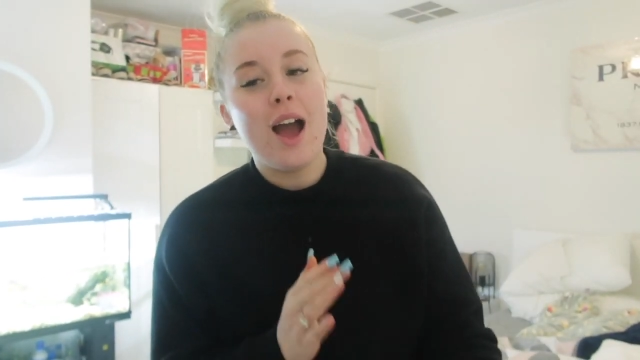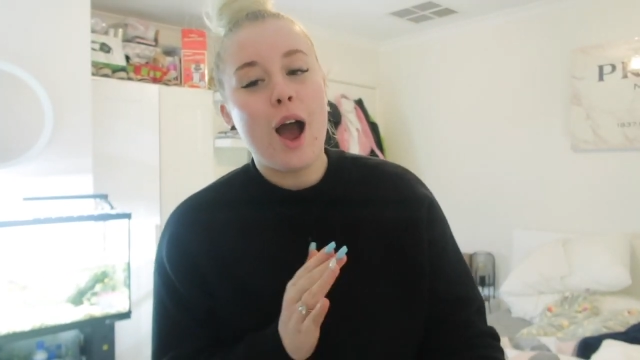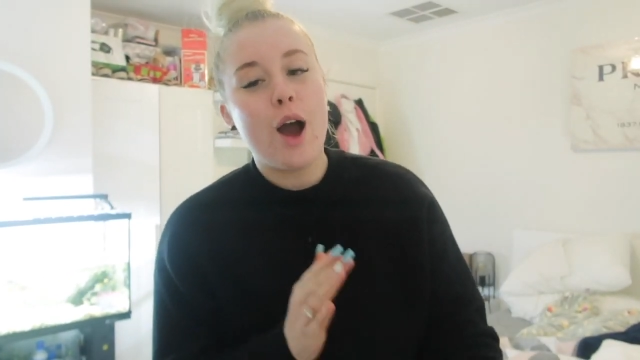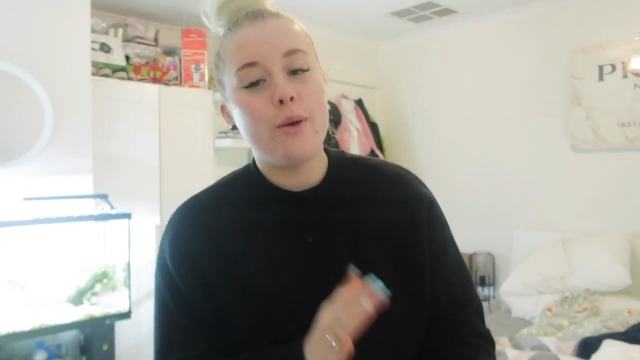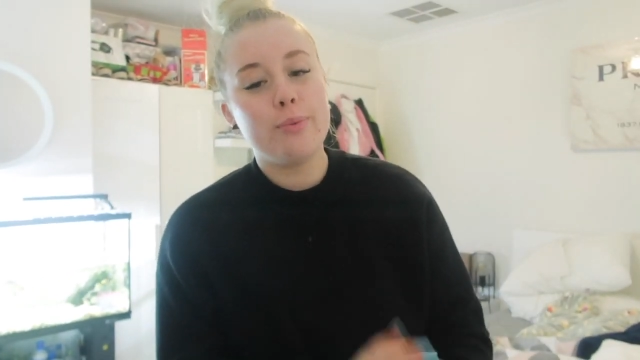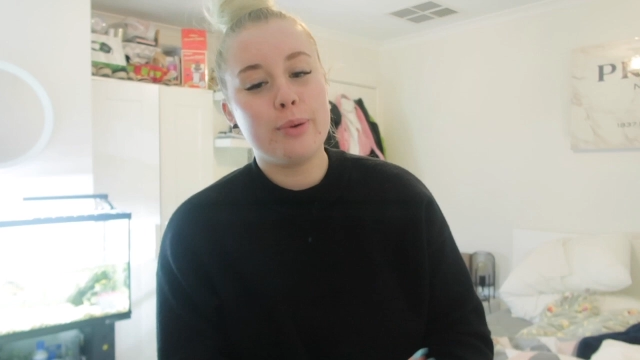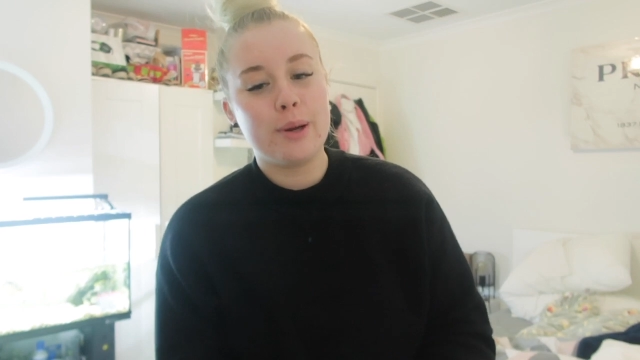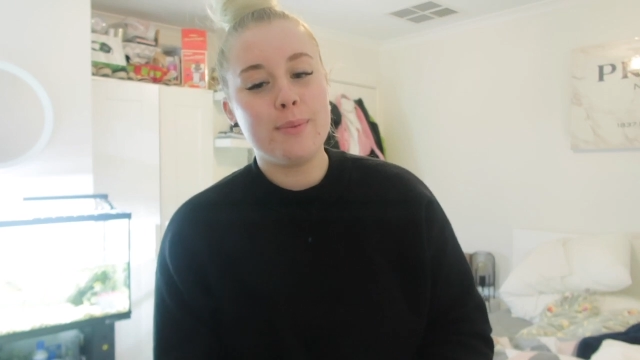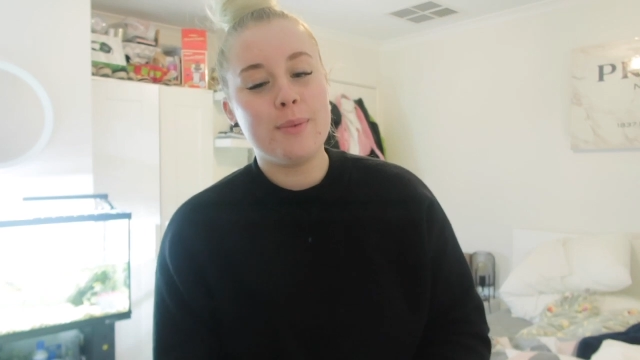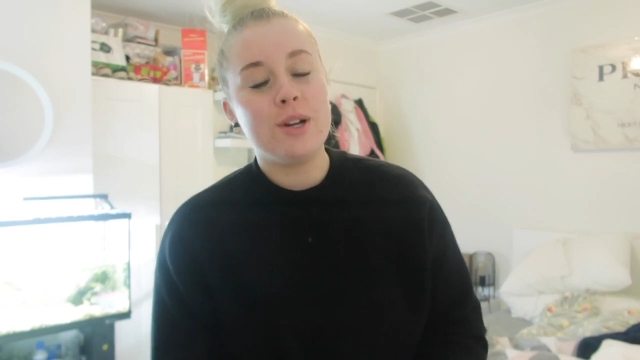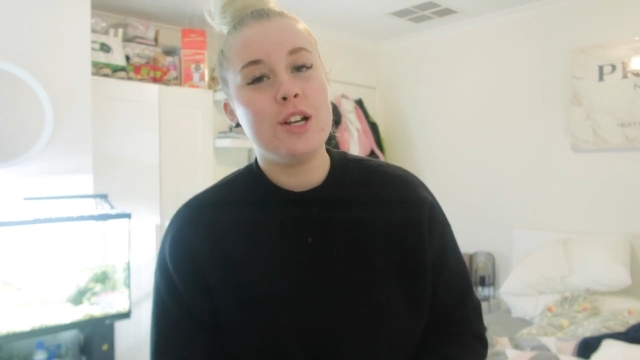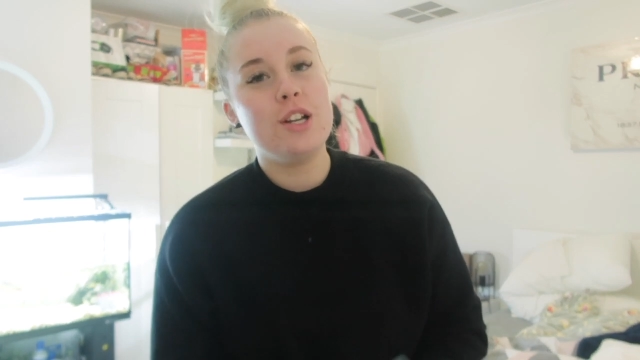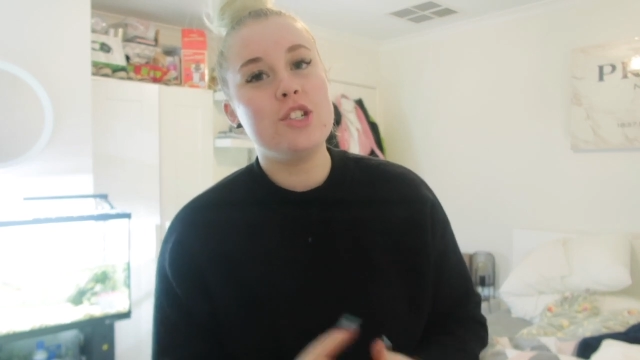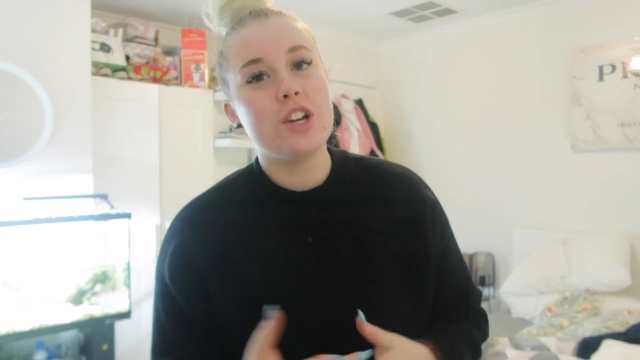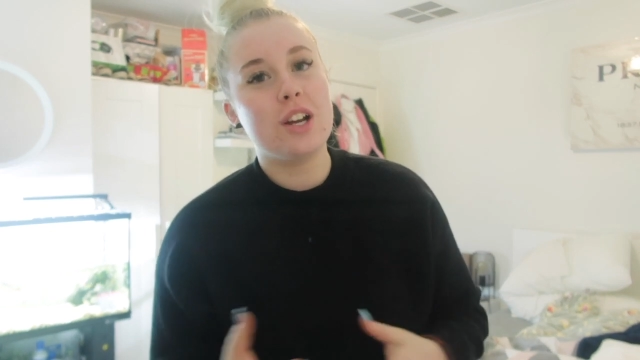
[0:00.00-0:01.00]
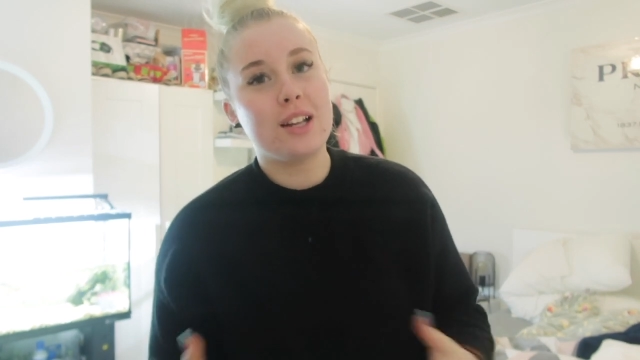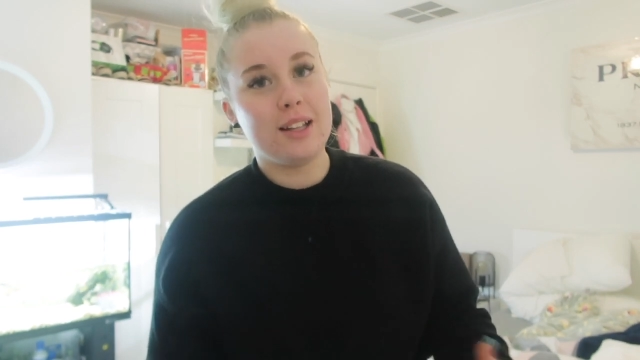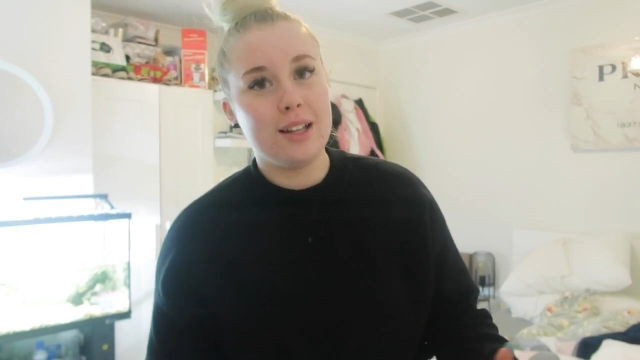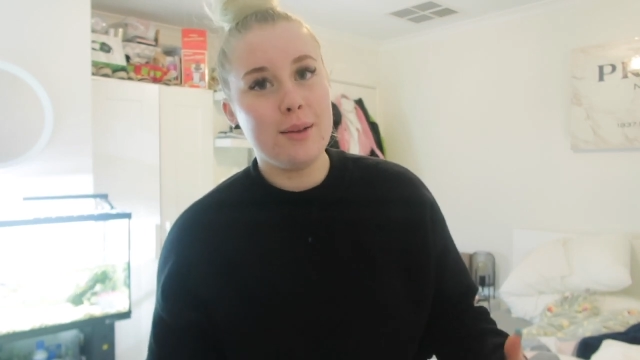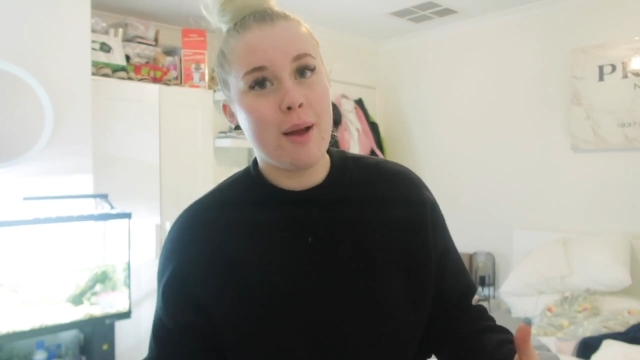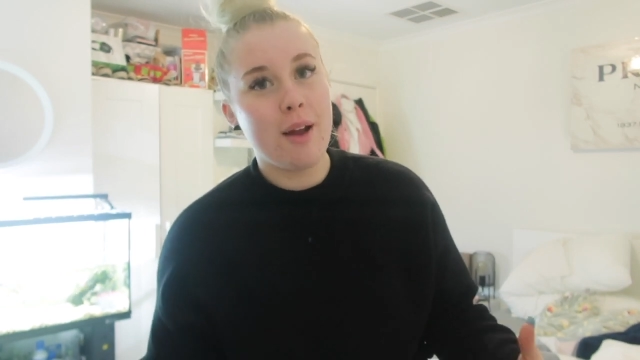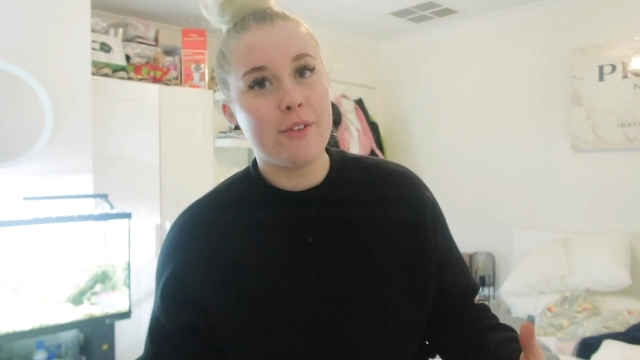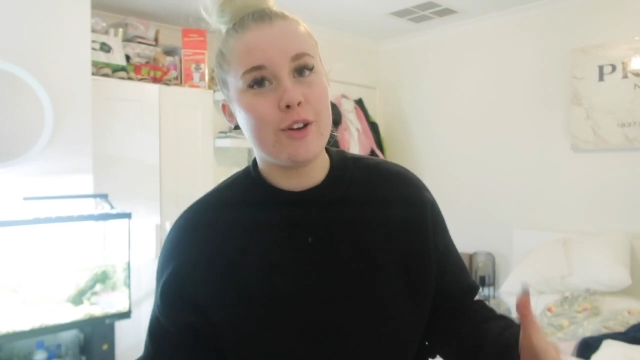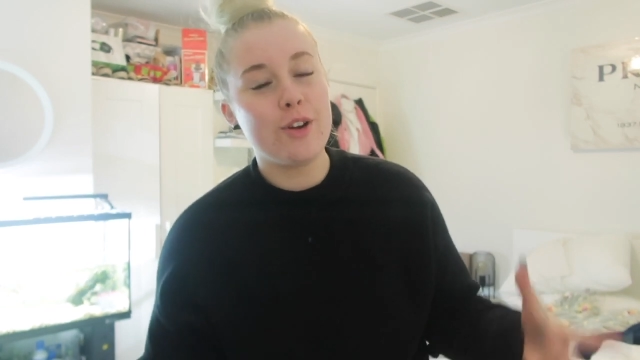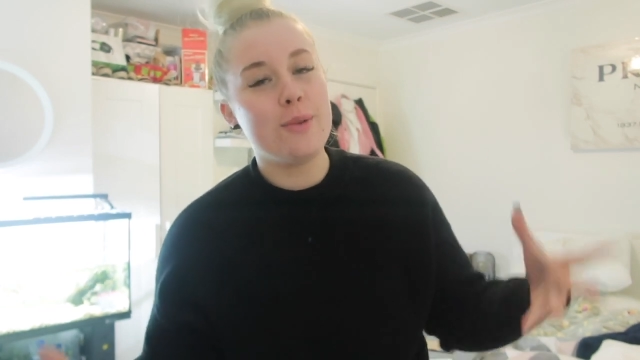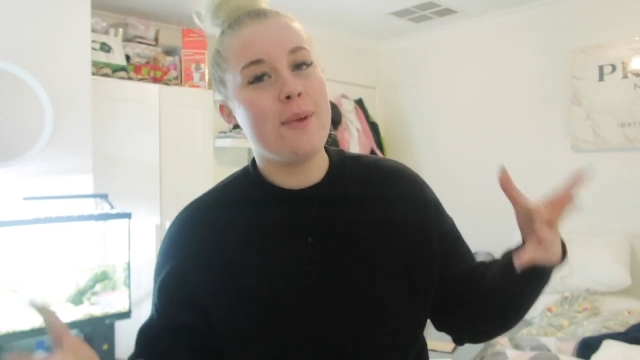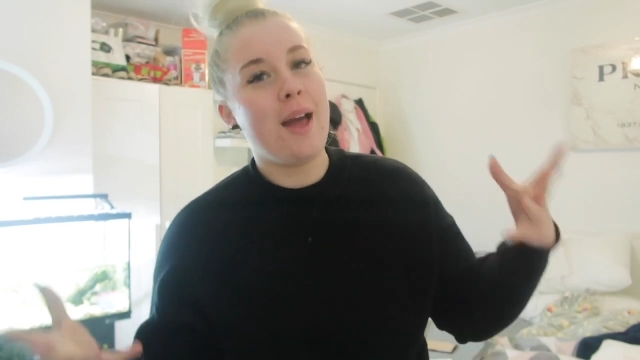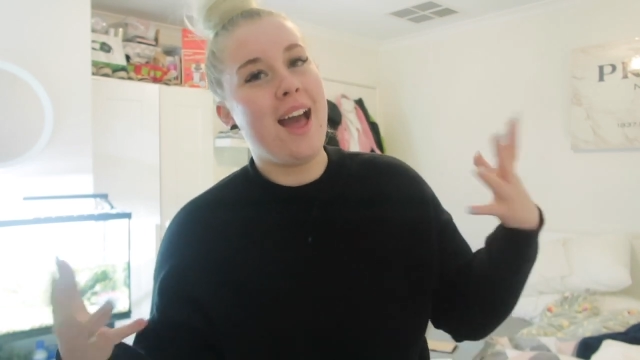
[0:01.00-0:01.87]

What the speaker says: I'll pretty much clean my room,